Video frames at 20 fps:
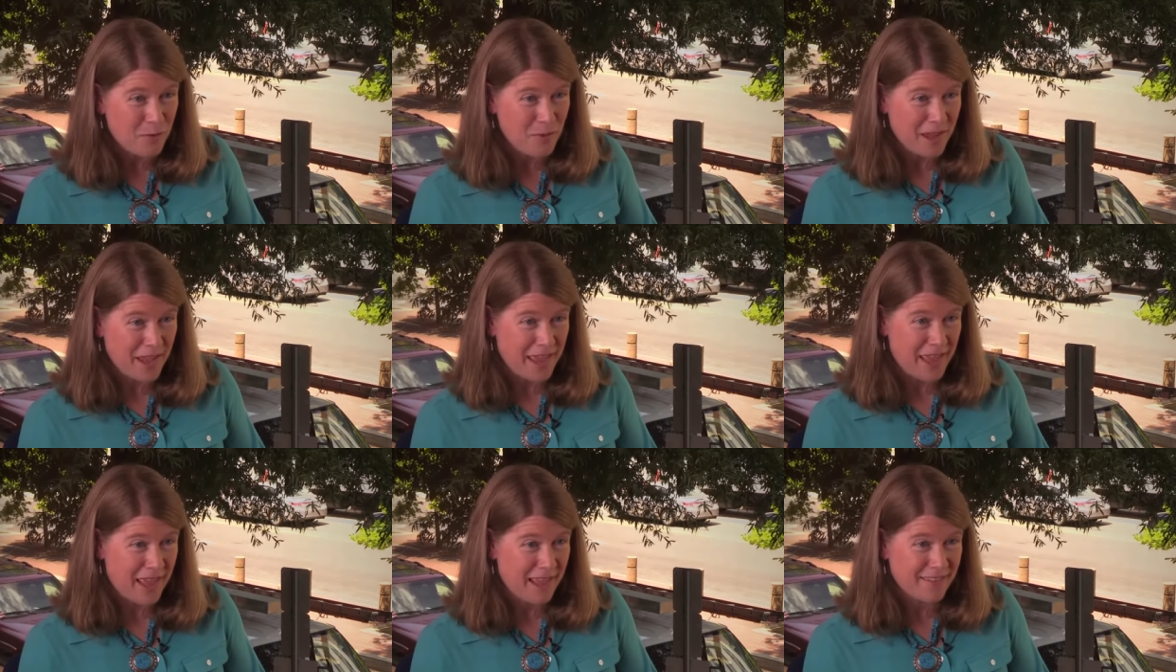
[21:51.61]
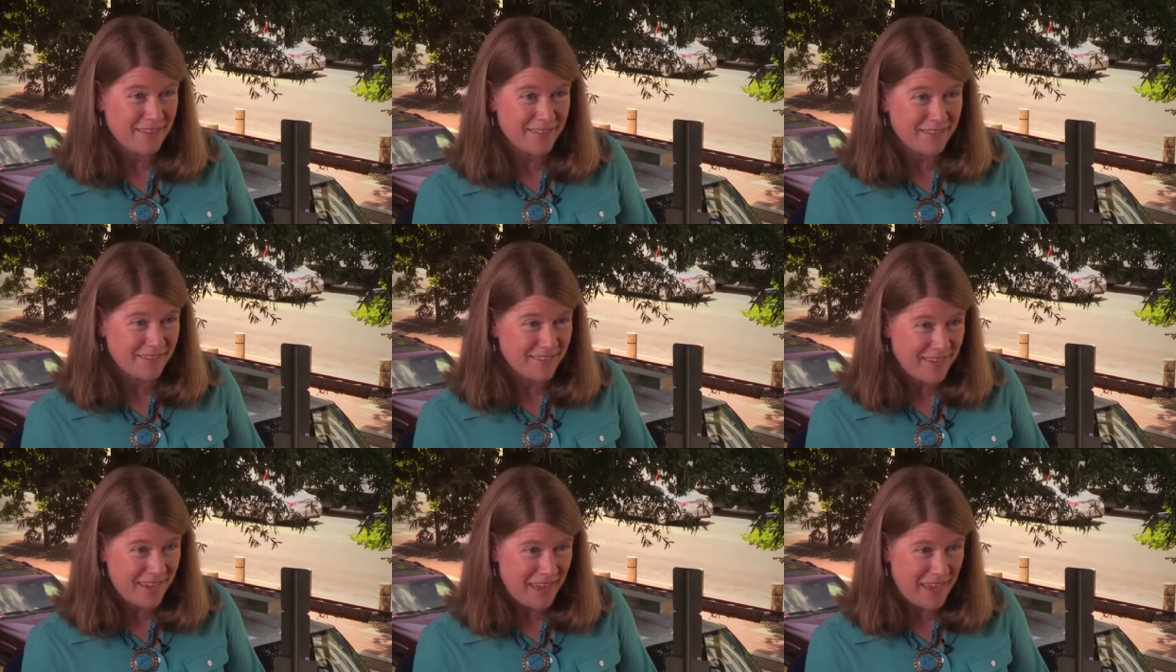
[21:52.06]
We can't
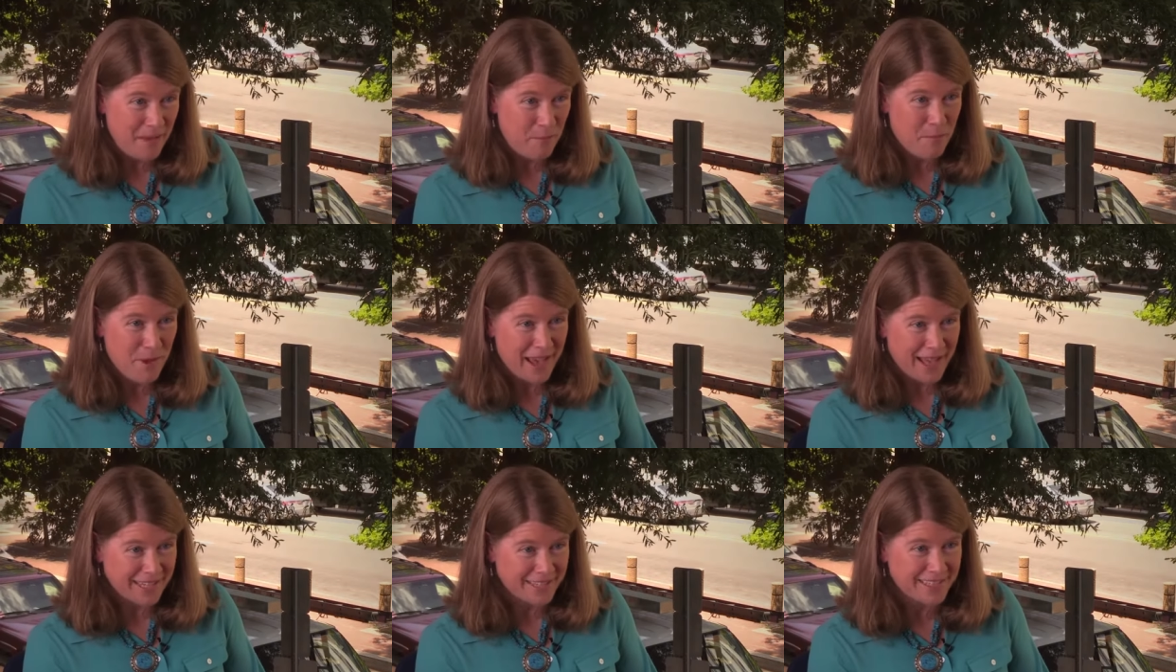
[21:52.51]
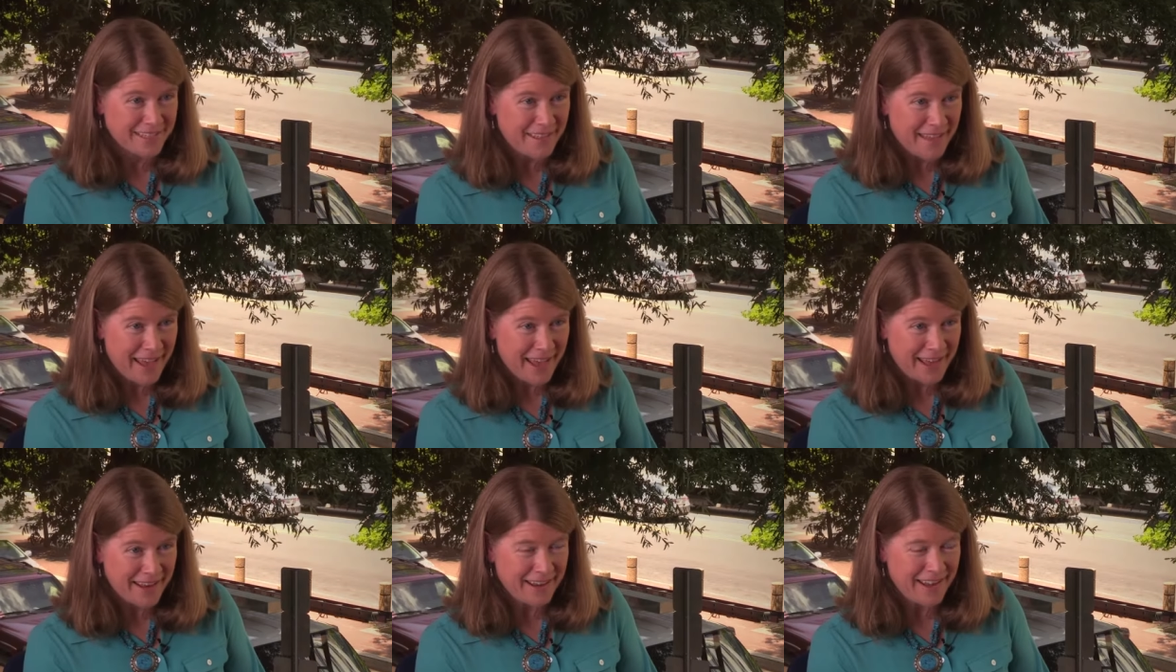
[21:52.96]
see past
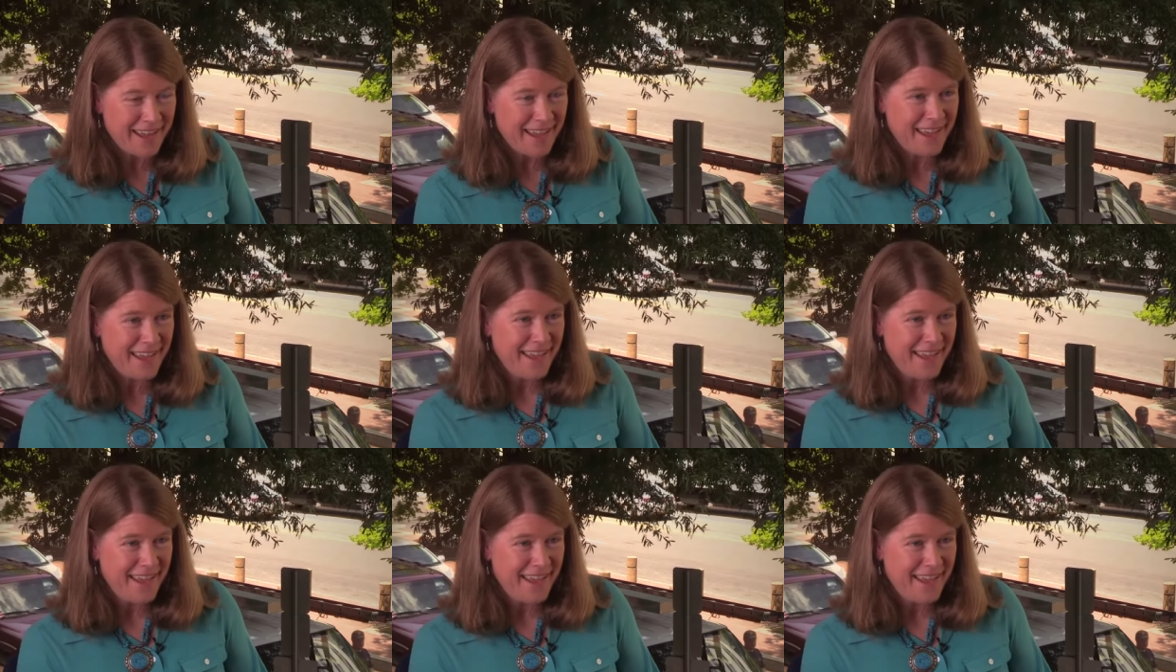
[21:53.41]
that